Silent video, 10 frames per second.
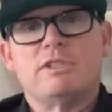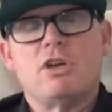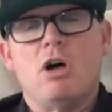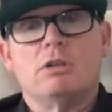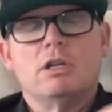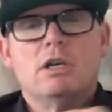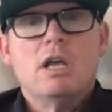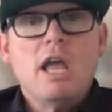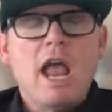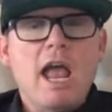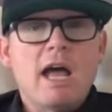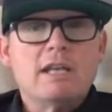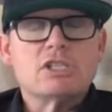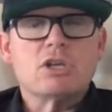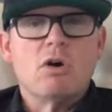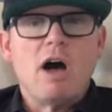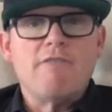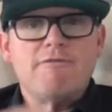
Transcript: result. And so I